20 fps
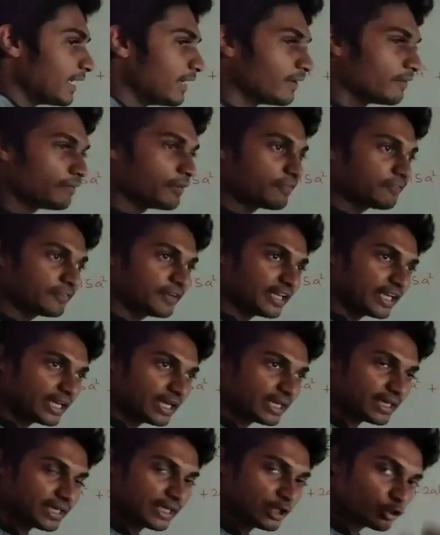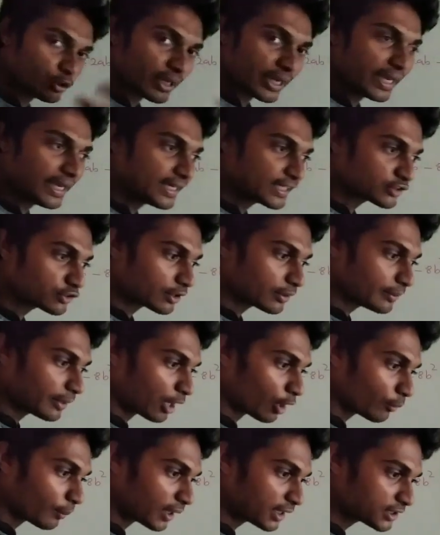15 into 8 is going to be
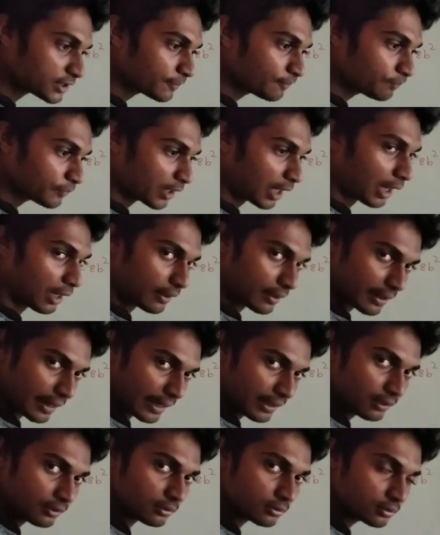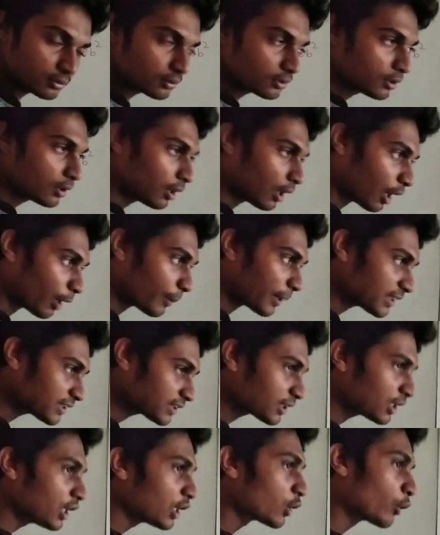how much? 100. How much?
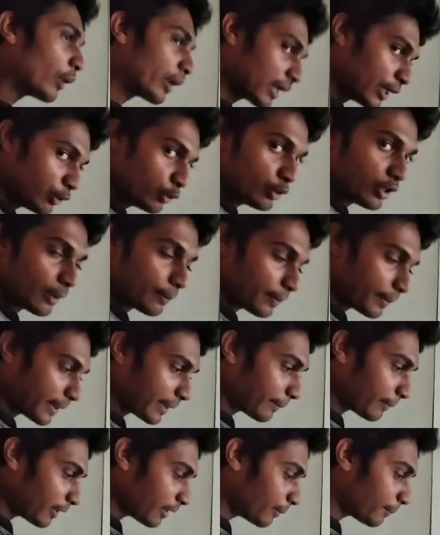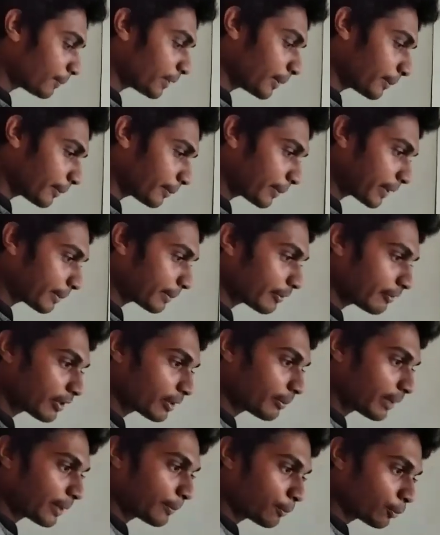Quickly do your
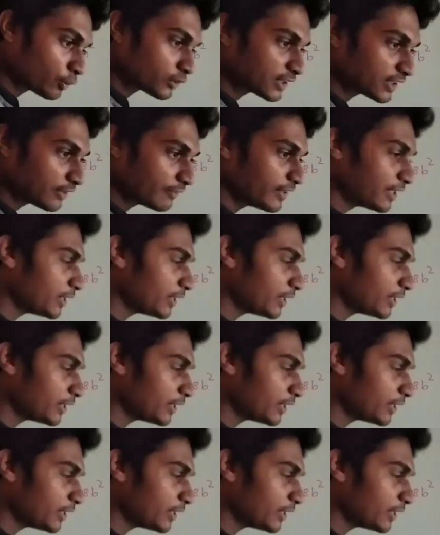paperwork by pausing the